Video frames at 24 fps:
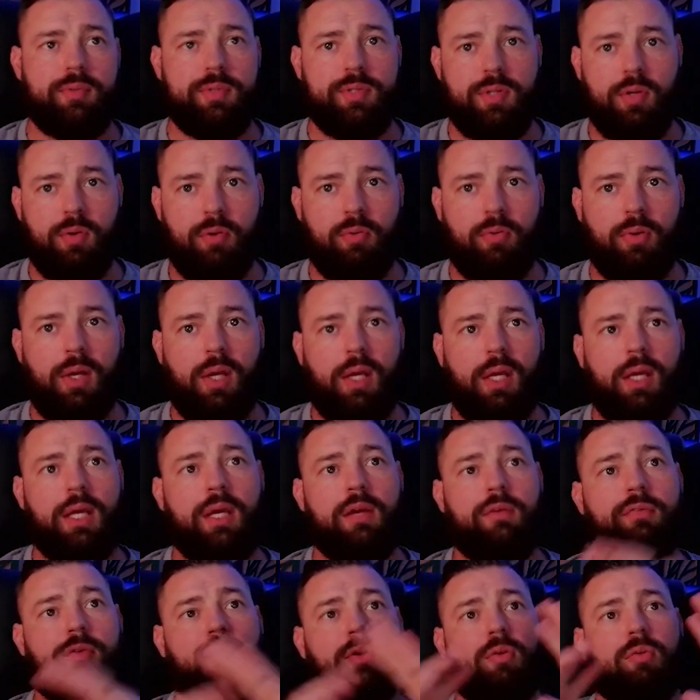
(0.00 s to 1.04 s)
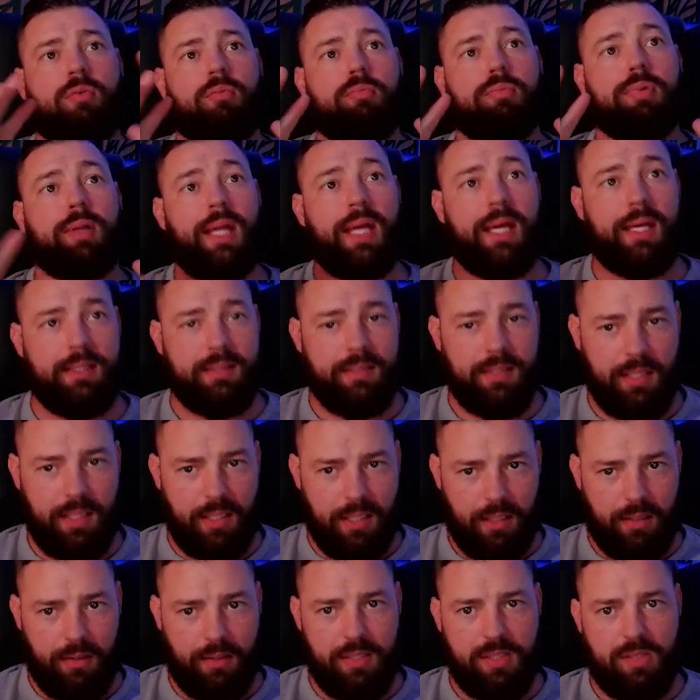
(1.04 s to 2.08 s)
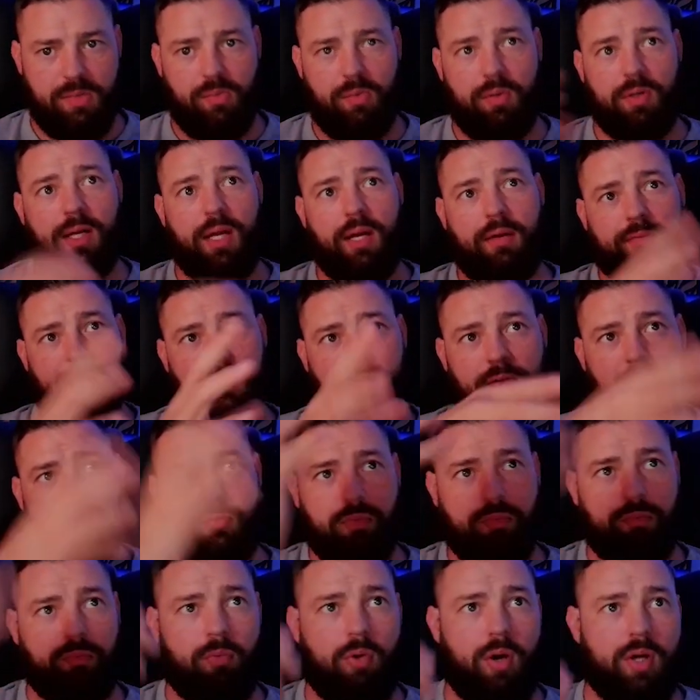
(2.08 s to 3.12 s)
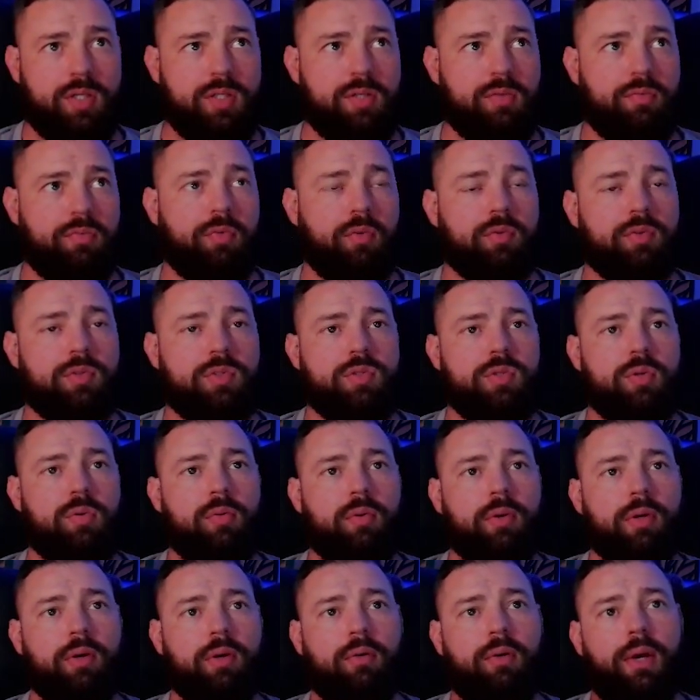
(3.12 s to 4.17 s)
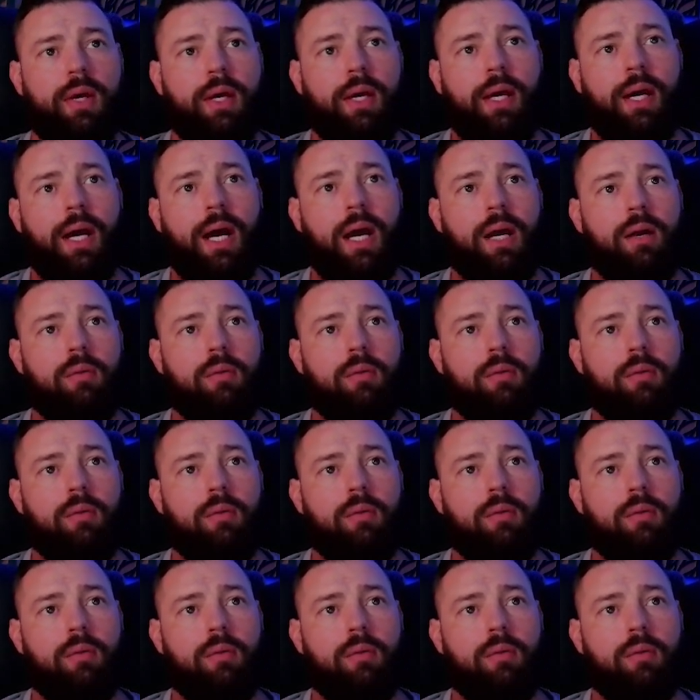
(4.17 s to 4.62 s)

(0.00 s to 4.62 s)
So if you plan to get into this one after you've watched the full tutorial, I